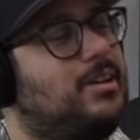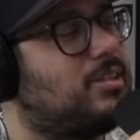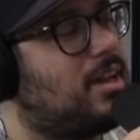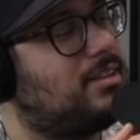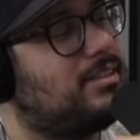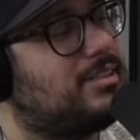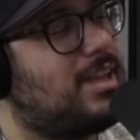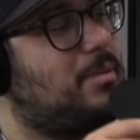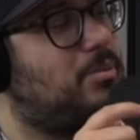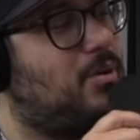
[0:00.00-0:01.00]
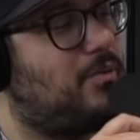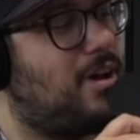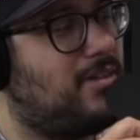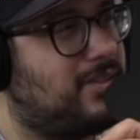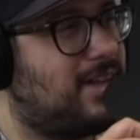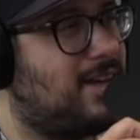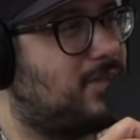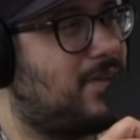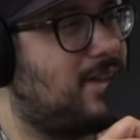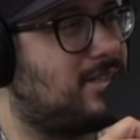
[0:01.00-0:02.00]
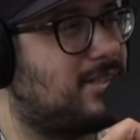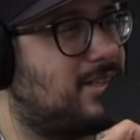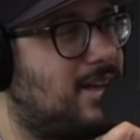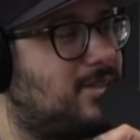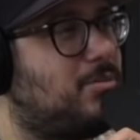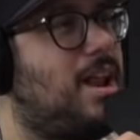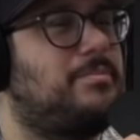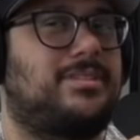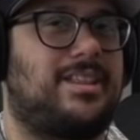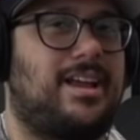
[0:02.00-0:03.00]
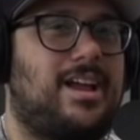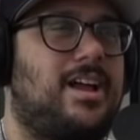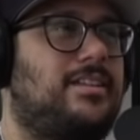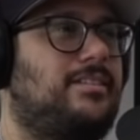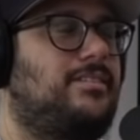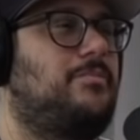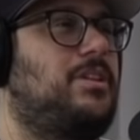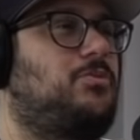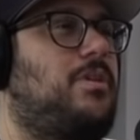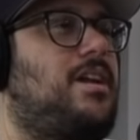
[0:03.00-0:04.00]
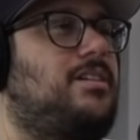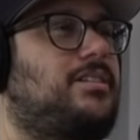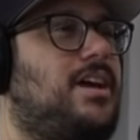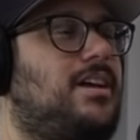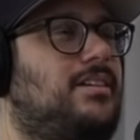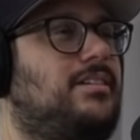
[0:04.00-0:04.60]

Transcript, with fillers: was like, this side profile of this guy's face is nice. What happened to that guy? The Men's Warehouse guy.